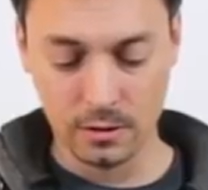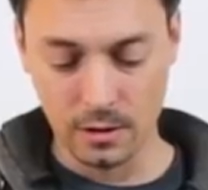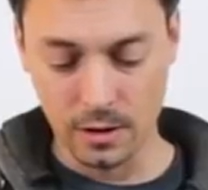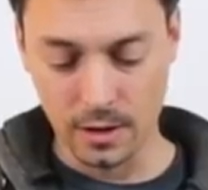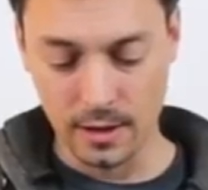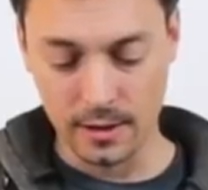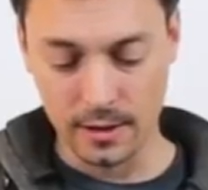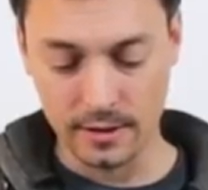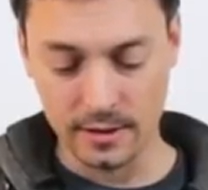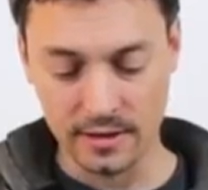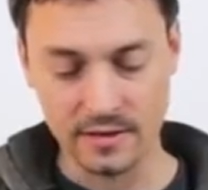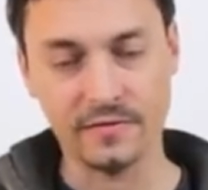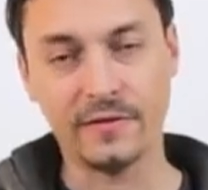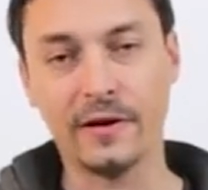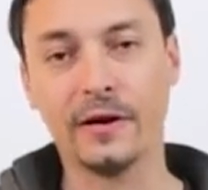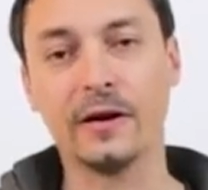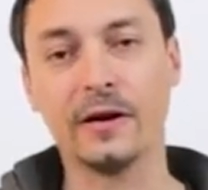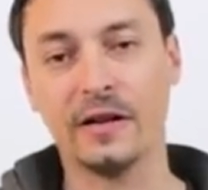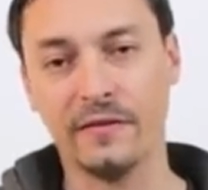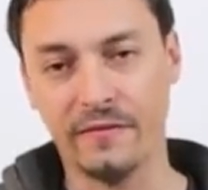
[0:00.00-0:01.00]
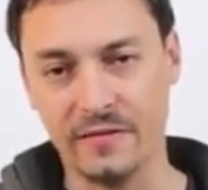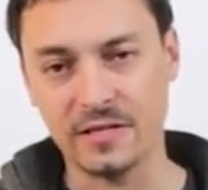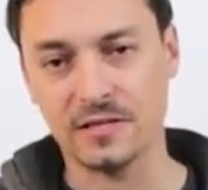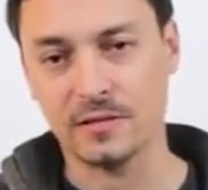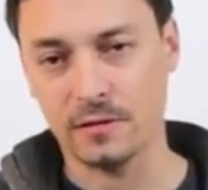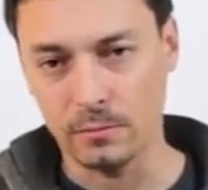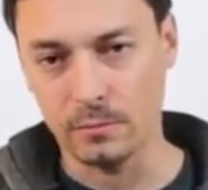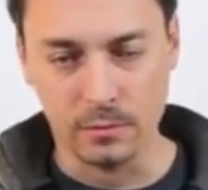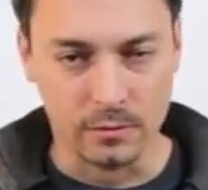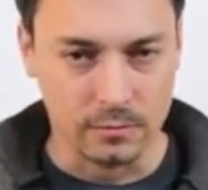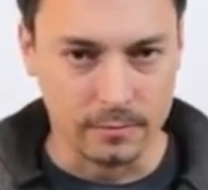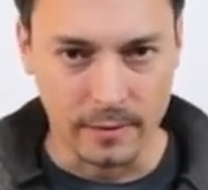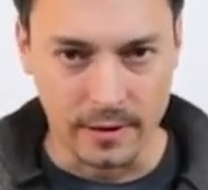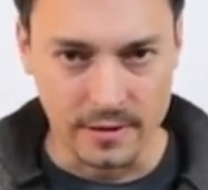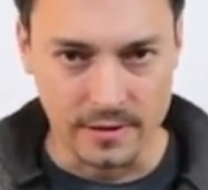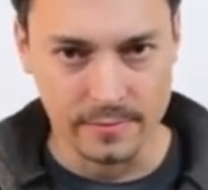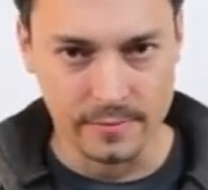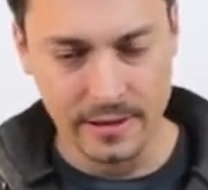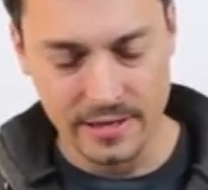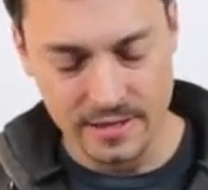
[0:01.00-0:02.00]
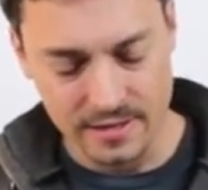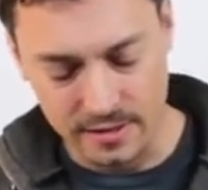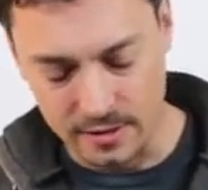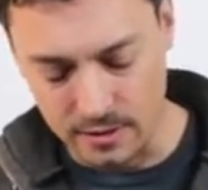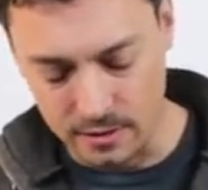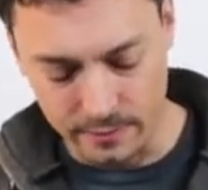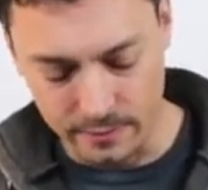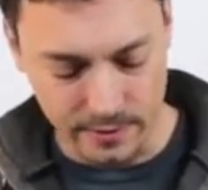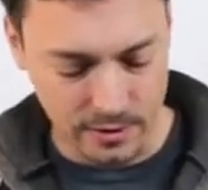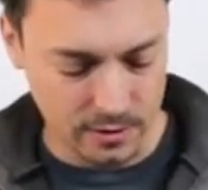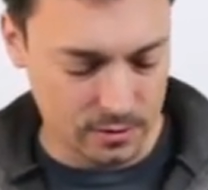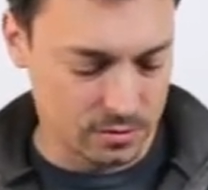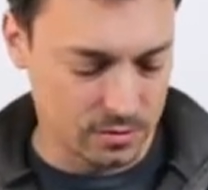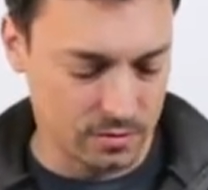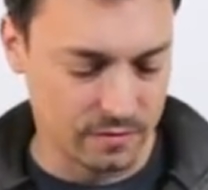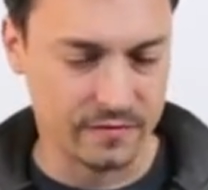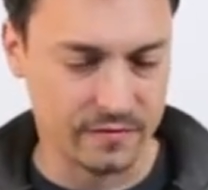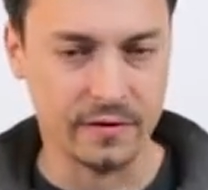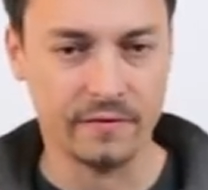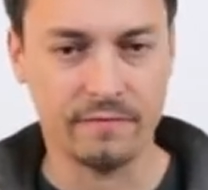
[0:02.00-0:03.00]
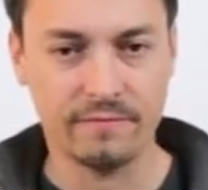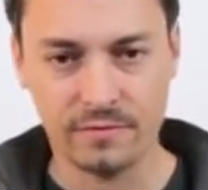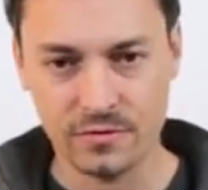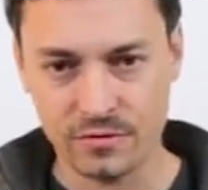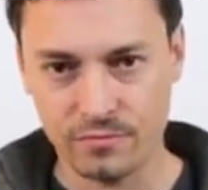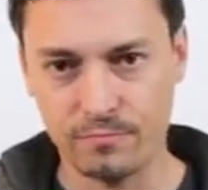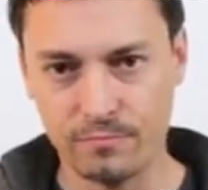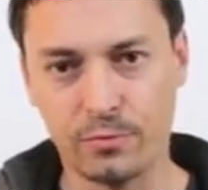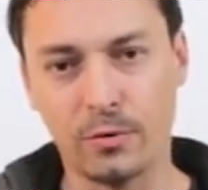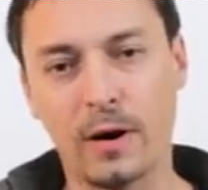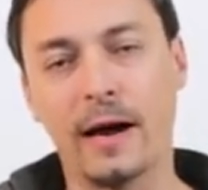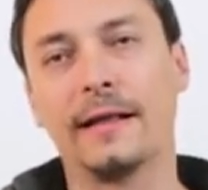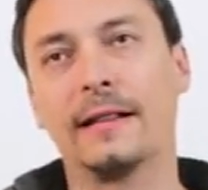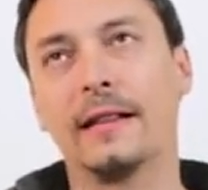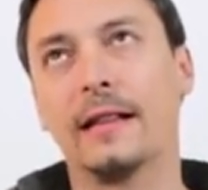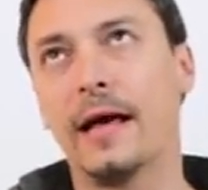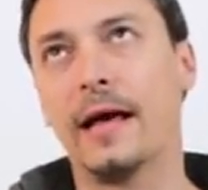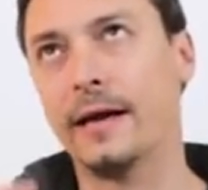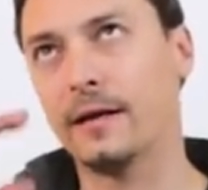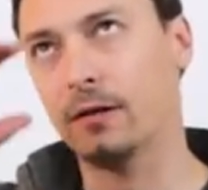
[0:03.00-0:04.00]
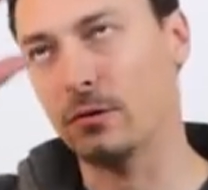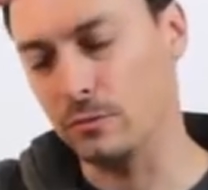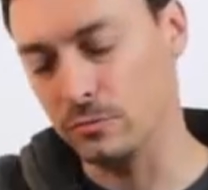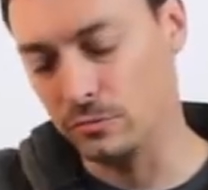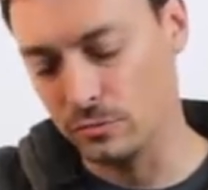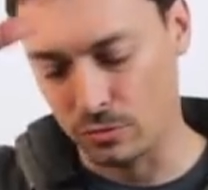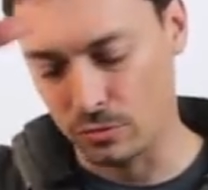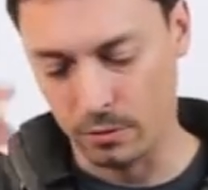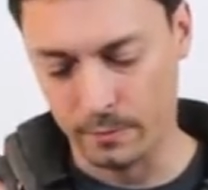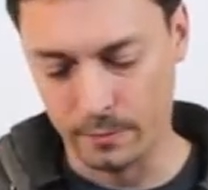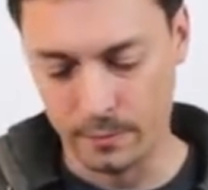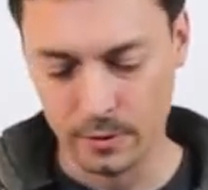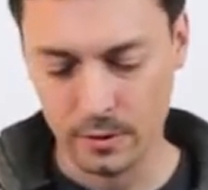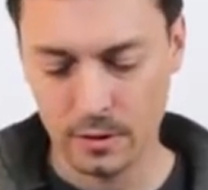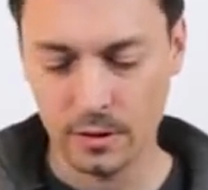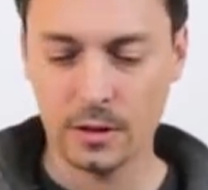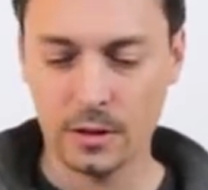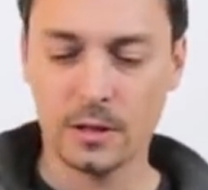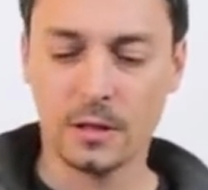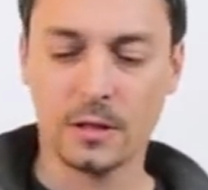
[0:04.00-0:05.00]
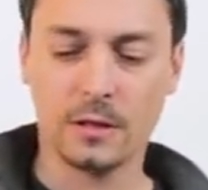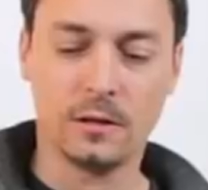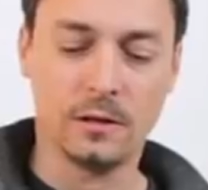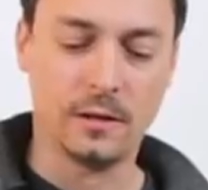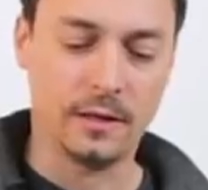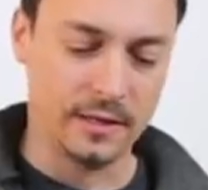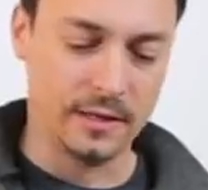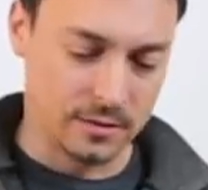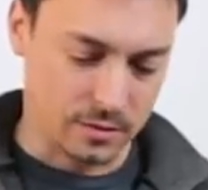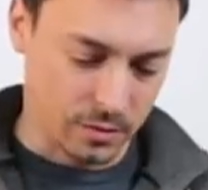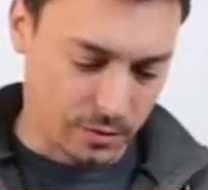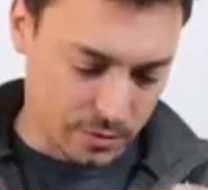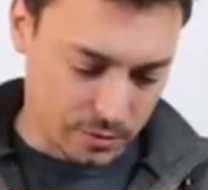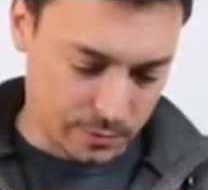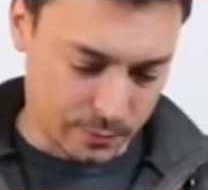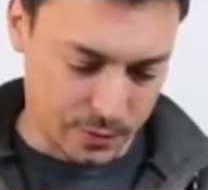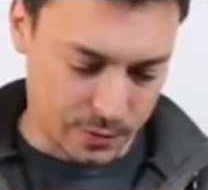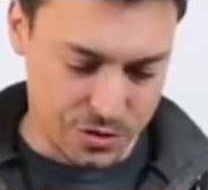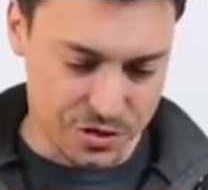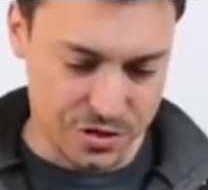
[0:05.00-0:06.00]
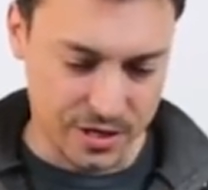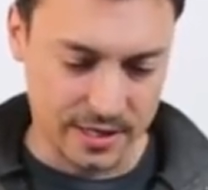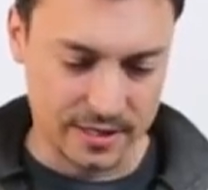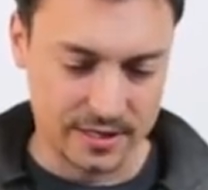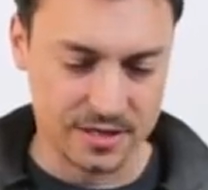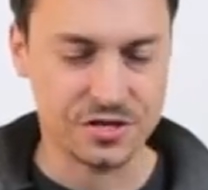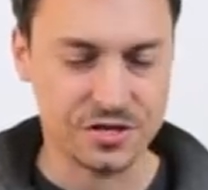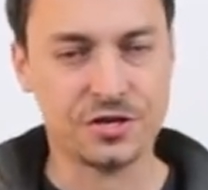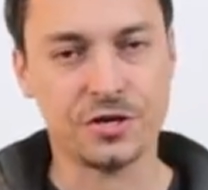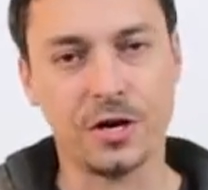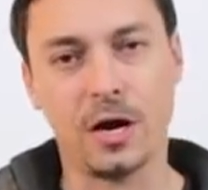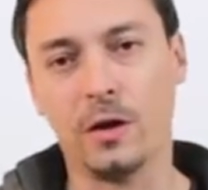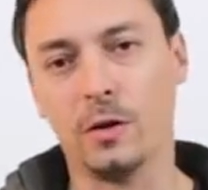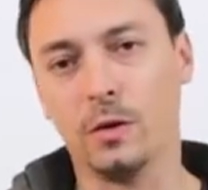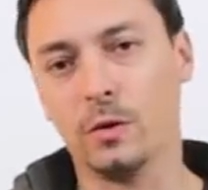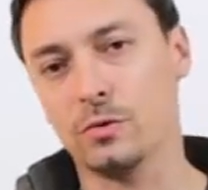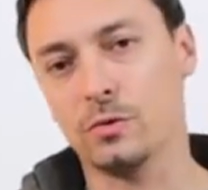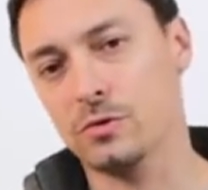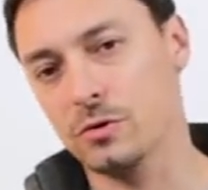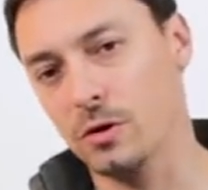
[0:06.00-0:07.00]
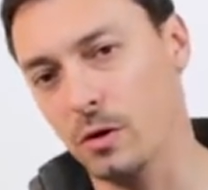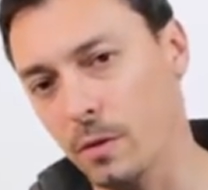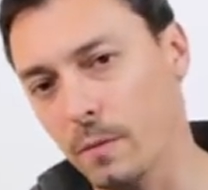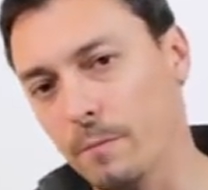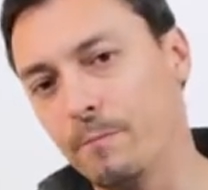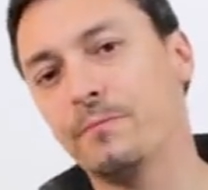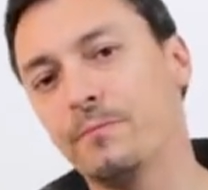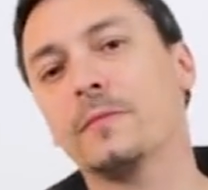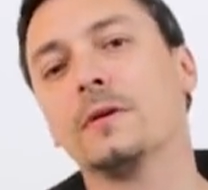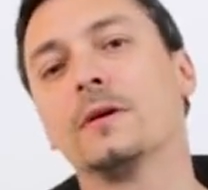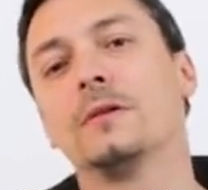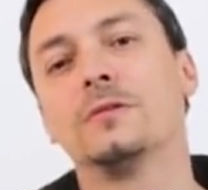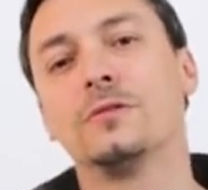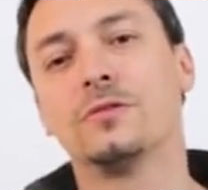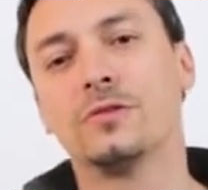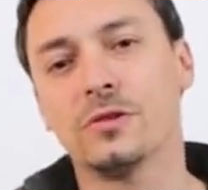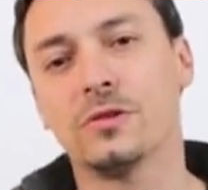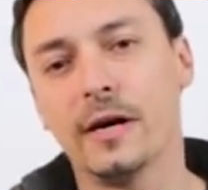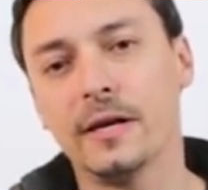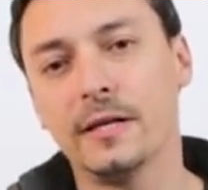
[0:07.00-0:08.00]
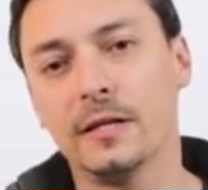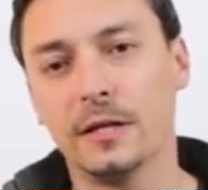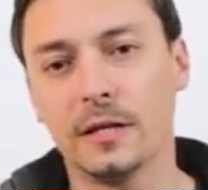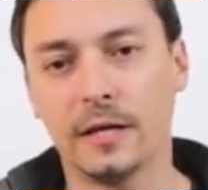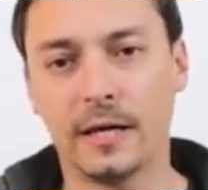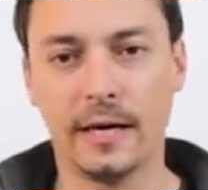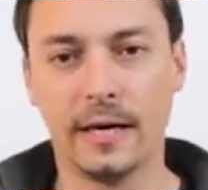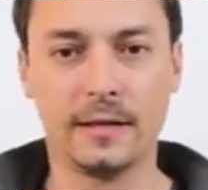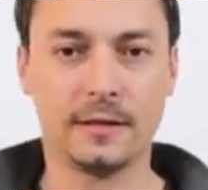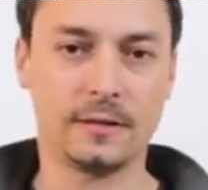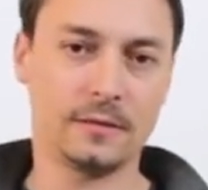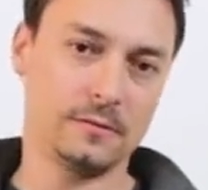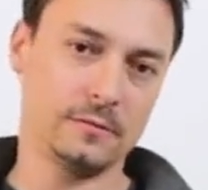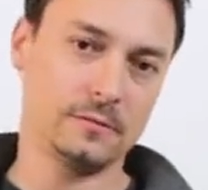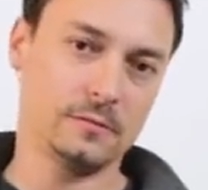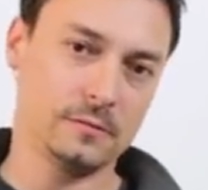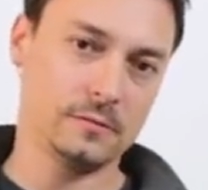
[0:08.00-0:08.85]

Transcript: and it's barely visible basically because of the bright light on top, and it's going to project the shadow. So try to get